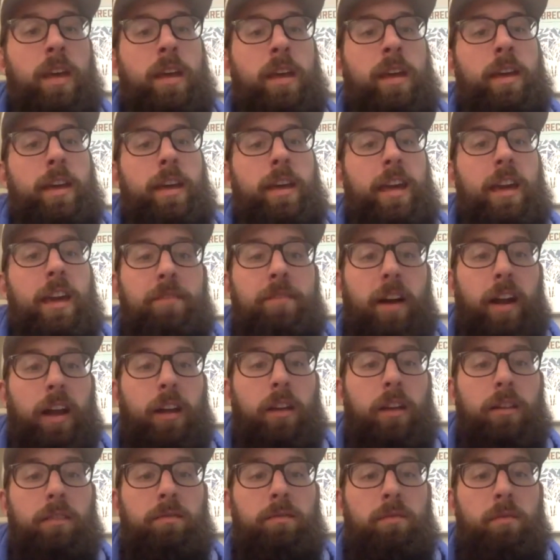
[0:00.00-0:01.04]
If I
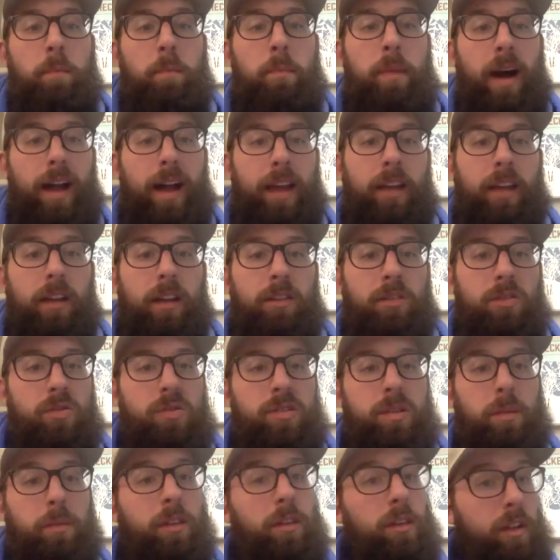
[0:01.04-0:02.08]
could buy in and do
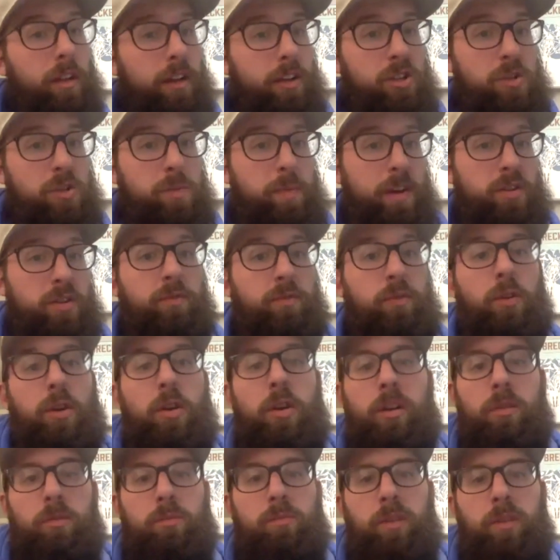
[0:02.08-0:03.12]
something a little extra special for you,
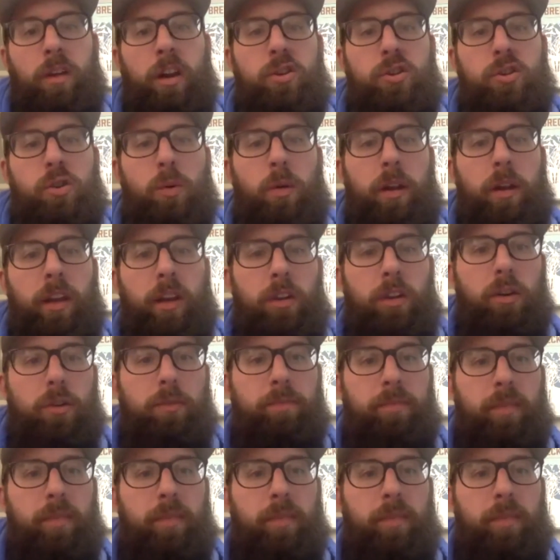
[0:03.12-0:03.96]
can I show you what I could do?